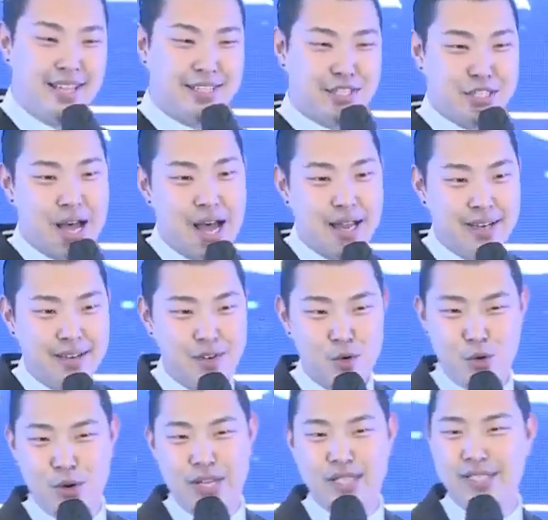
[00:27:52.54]
son
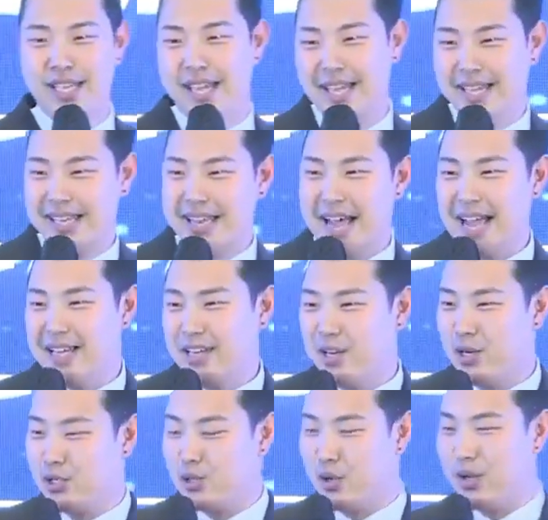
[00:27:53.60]
who is 9
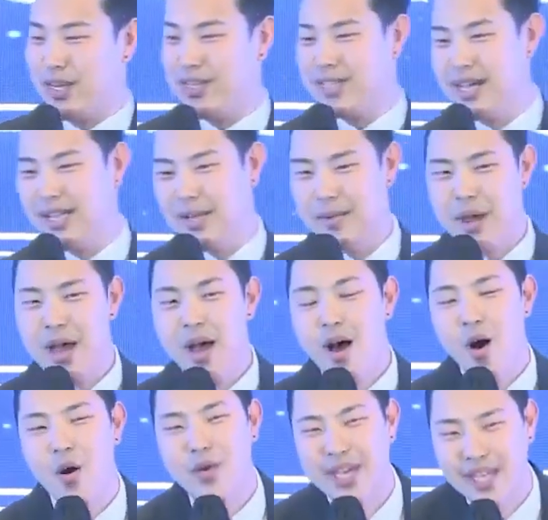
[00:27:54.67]
years old and tell him,
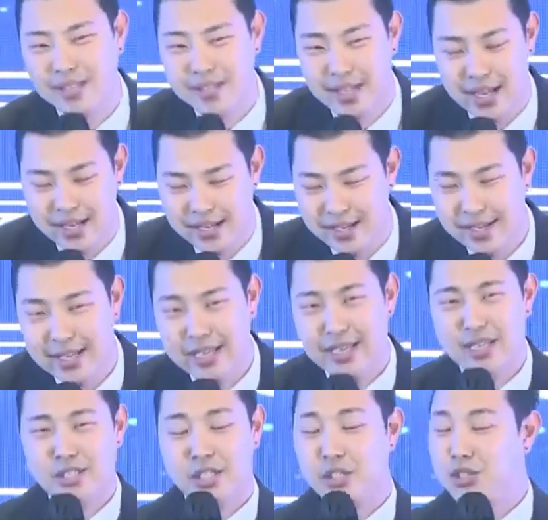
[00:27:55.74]
okay, son,
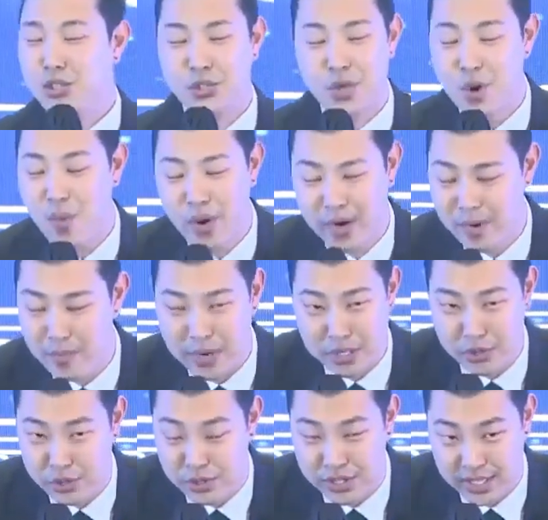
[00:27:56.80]
since you don't want to
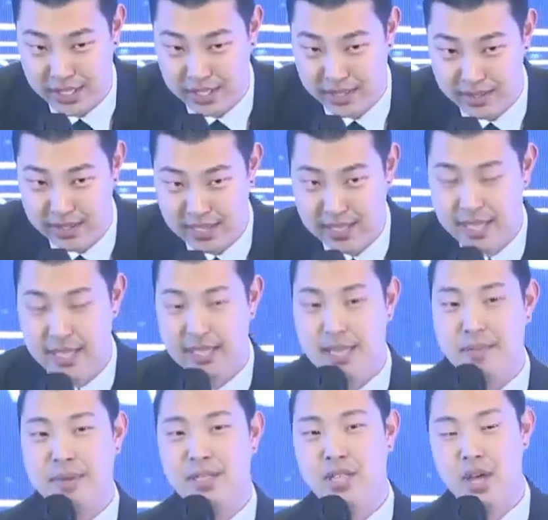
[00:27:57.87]
brush your teeth,
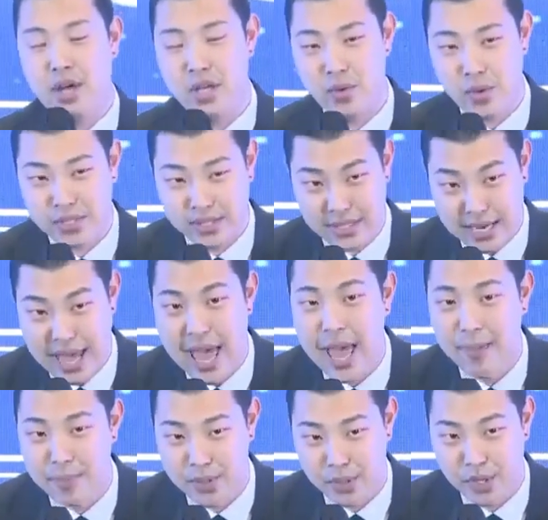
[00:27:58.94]
let me tell you what's going to
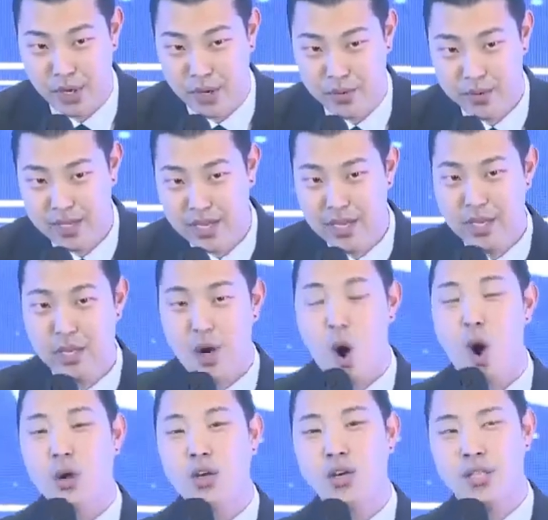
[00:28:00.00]
happen, though.
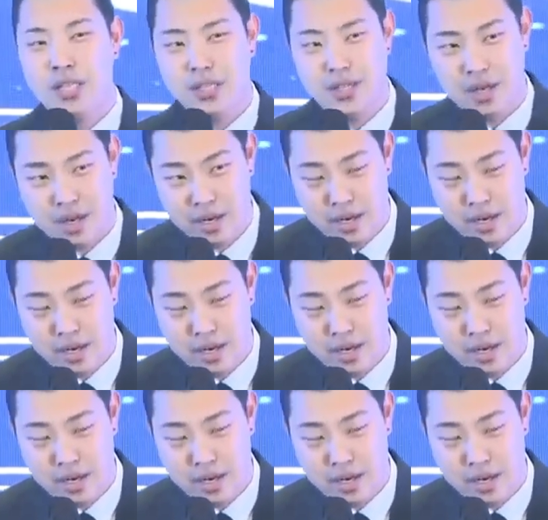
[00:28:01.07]
All your teeth are